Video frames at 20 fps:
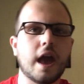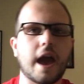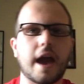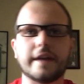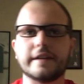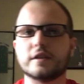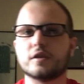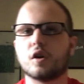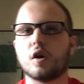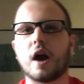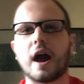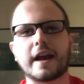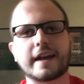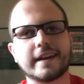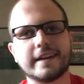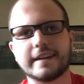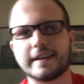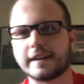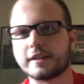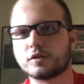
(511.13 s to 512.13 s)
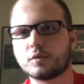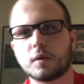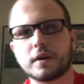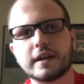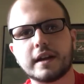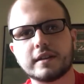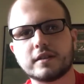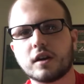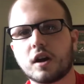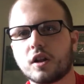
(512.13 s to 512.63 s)
And, I got in at
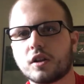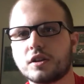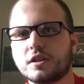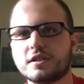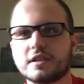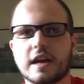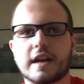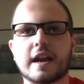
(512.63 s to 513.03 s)
$28,